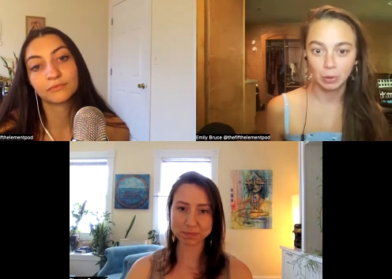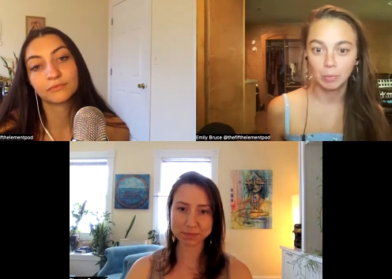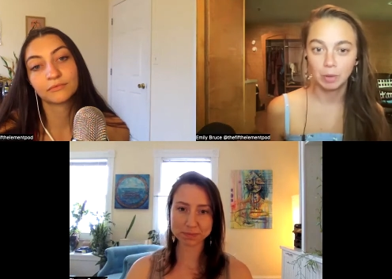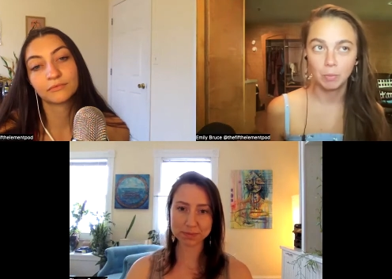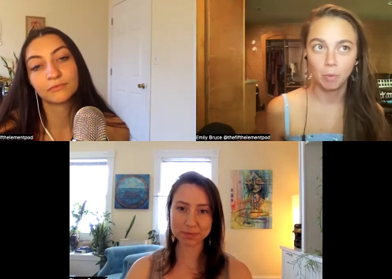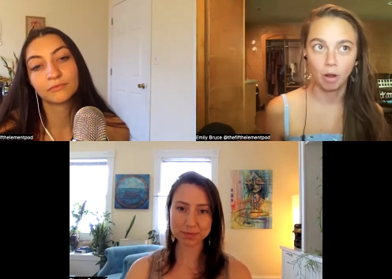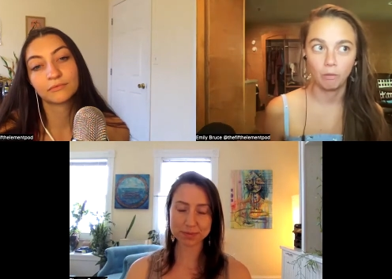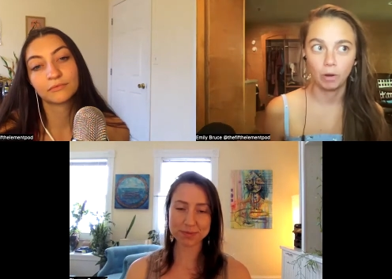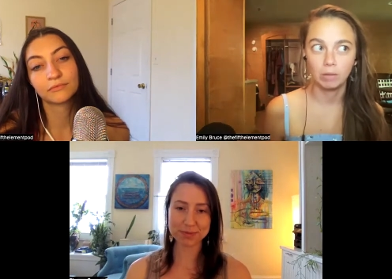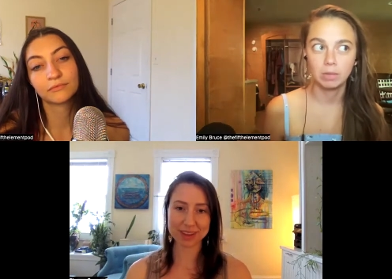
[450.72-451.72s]
Speaker 1: a little bit
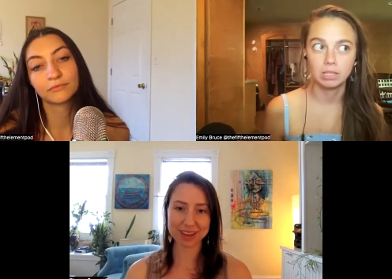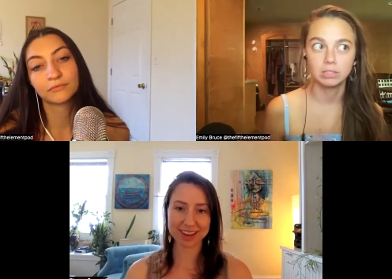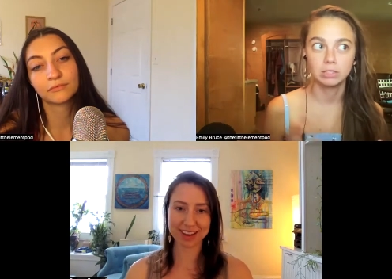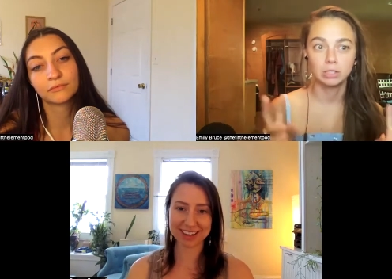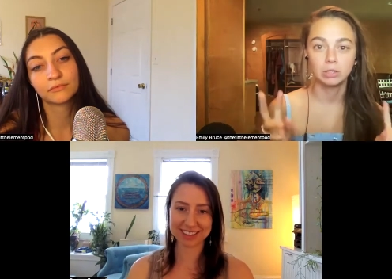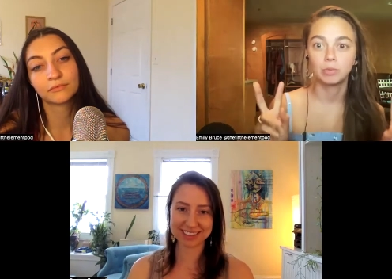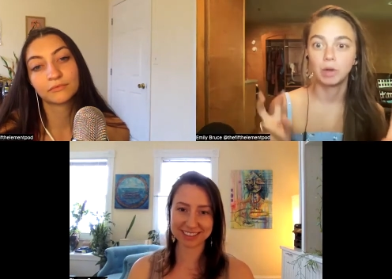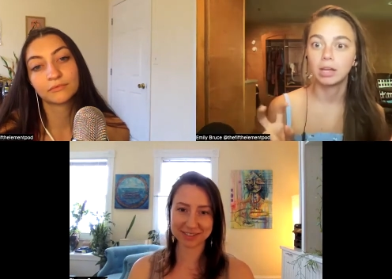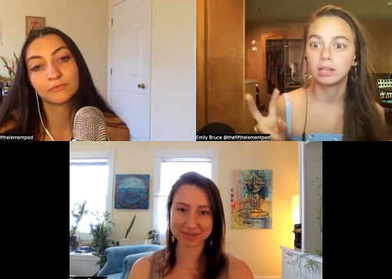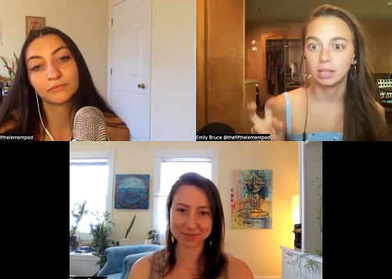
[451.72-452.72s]
more what it means to
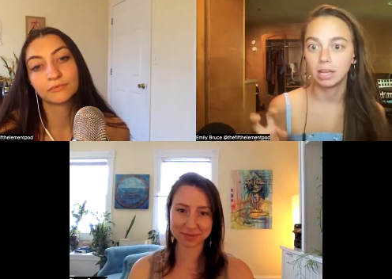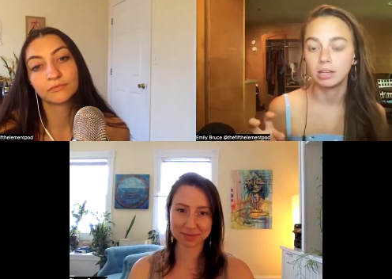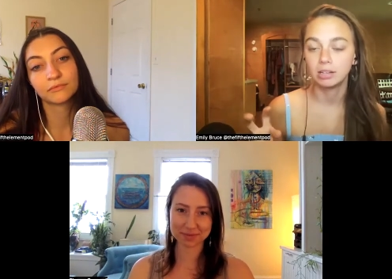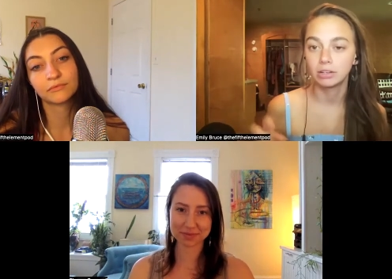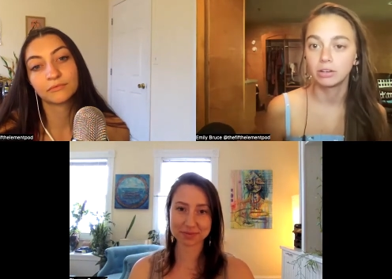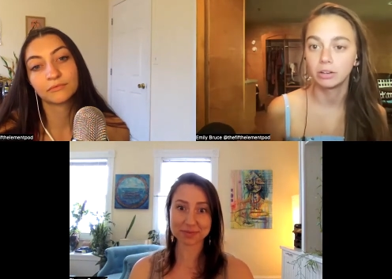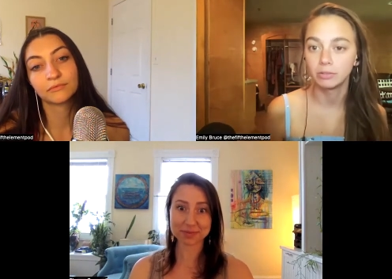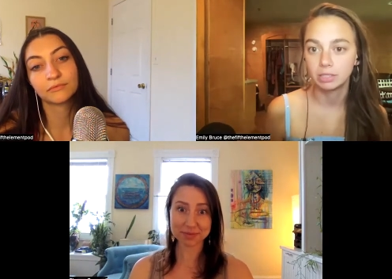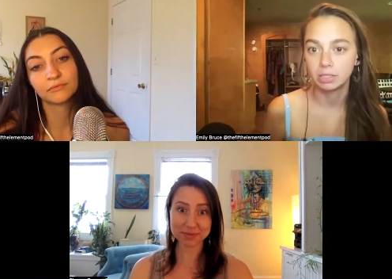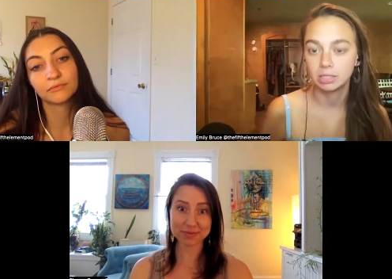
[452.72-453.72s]
regulate your
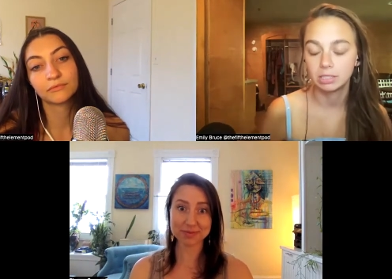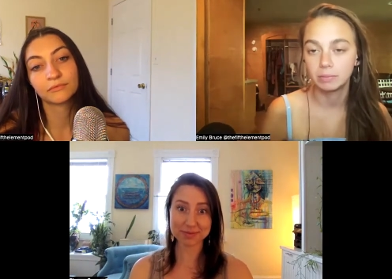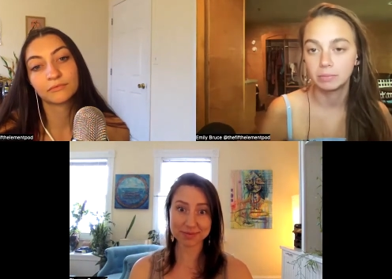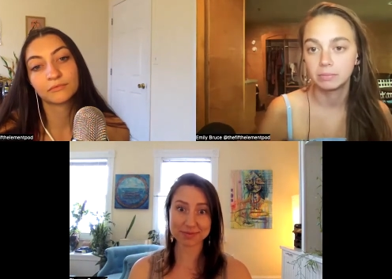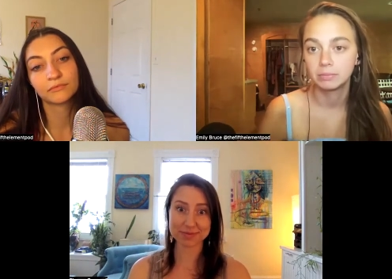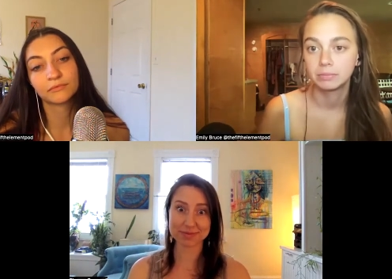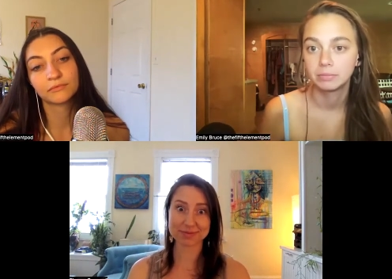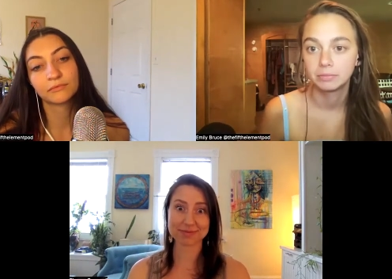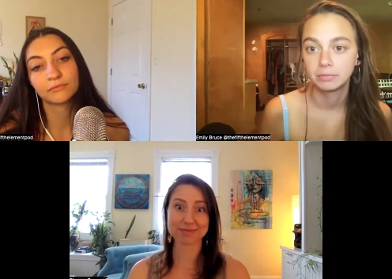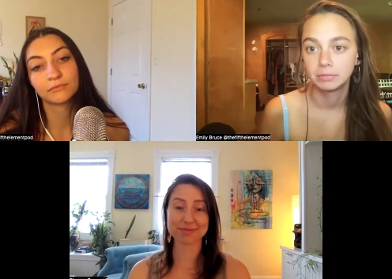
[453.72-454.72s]
nervous system
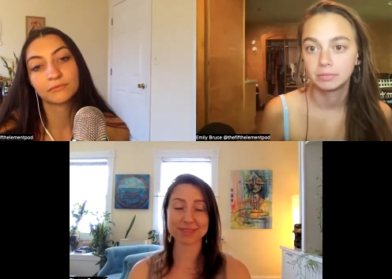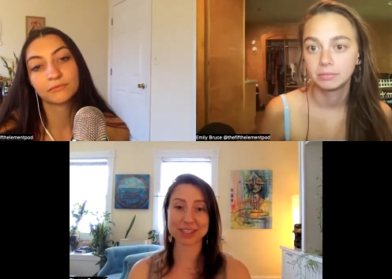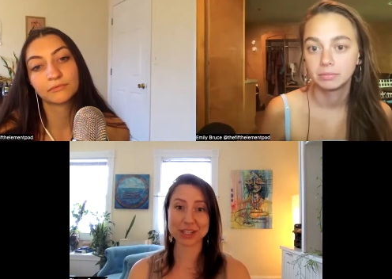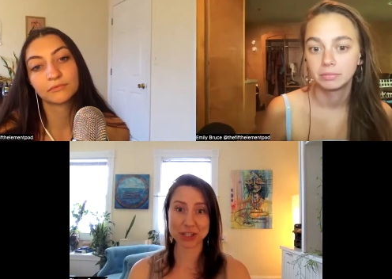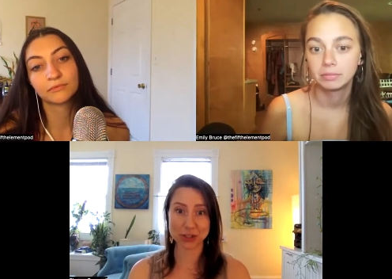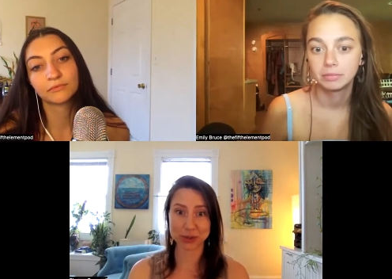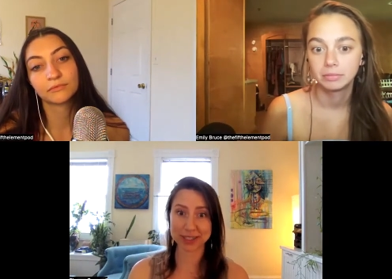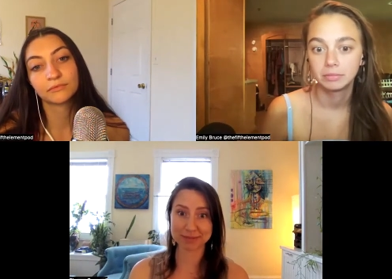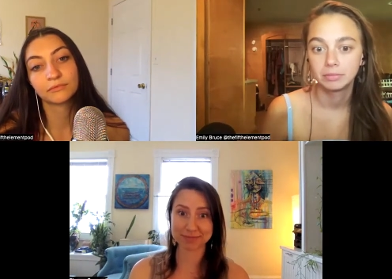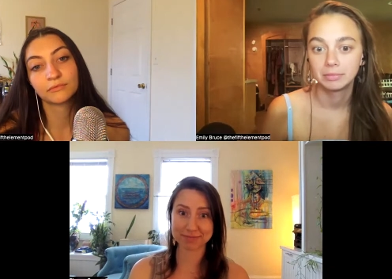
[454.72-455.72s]

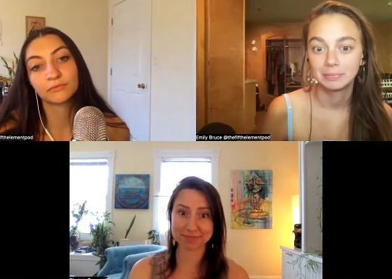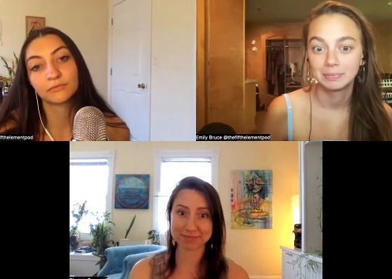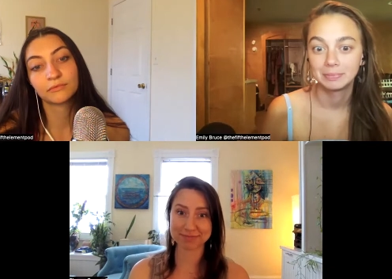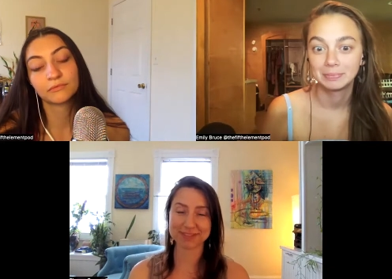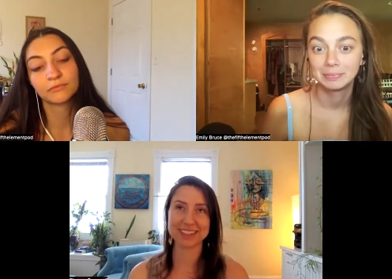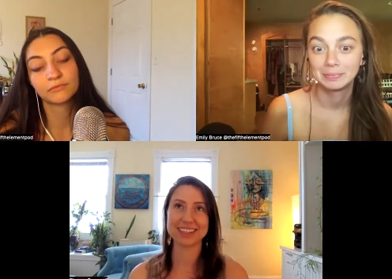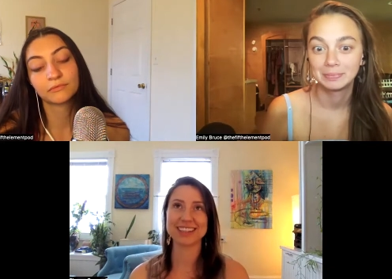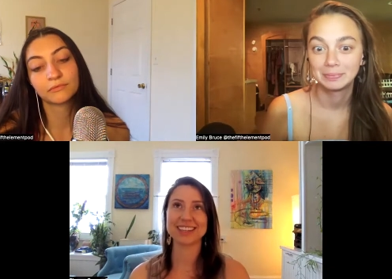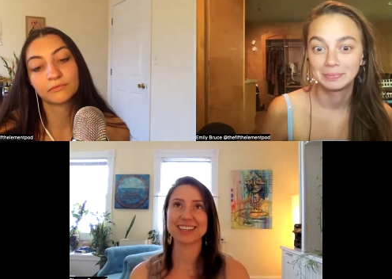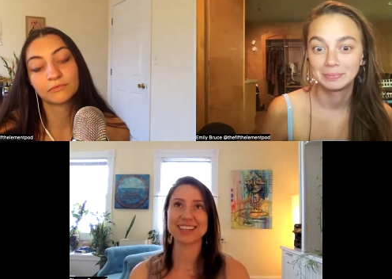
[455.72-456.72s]
Speaker 2: sure
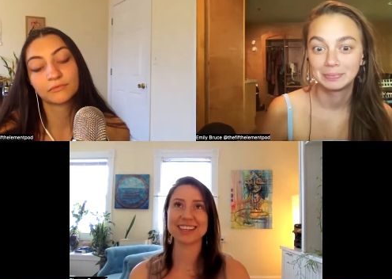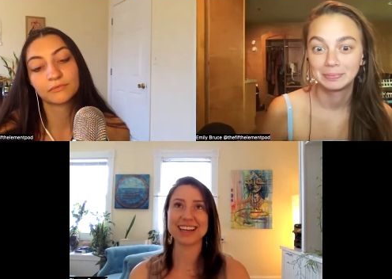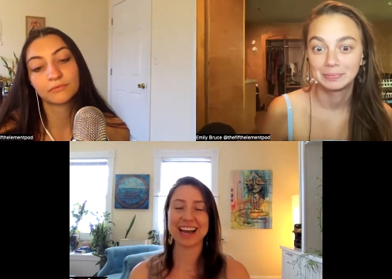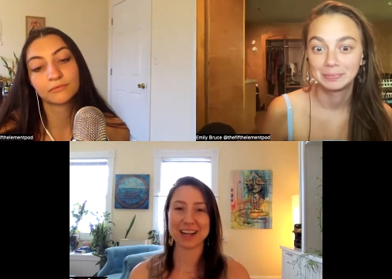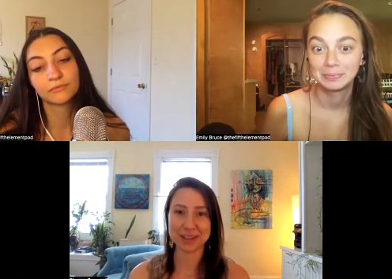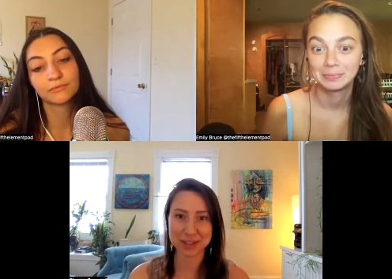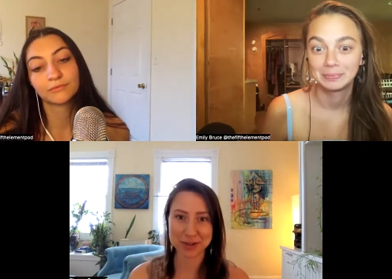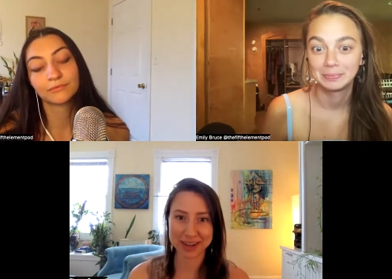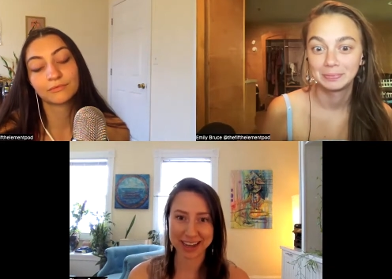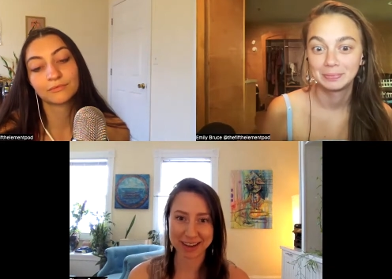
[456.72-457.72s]
how long do
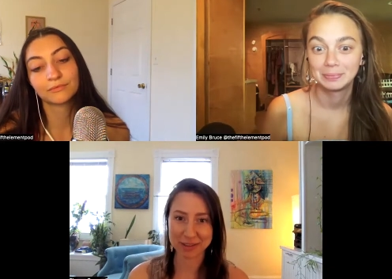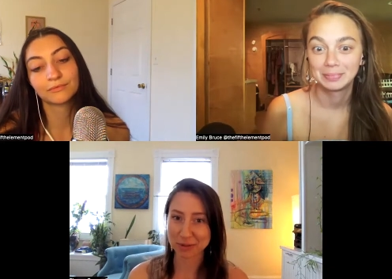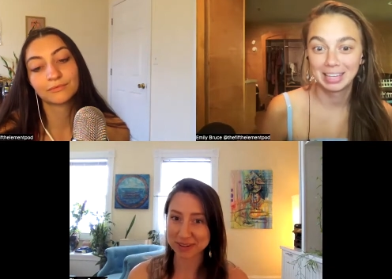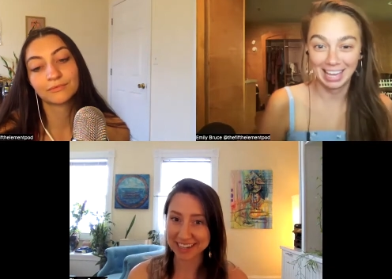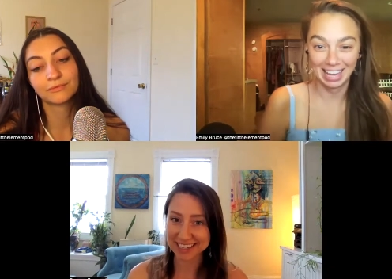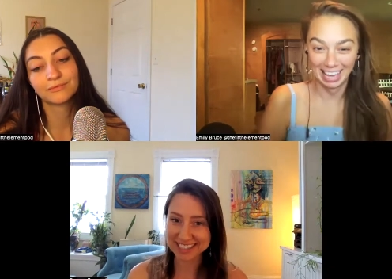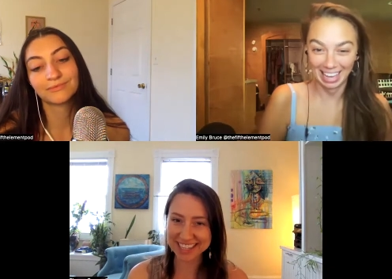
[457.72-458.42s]
i have 3 days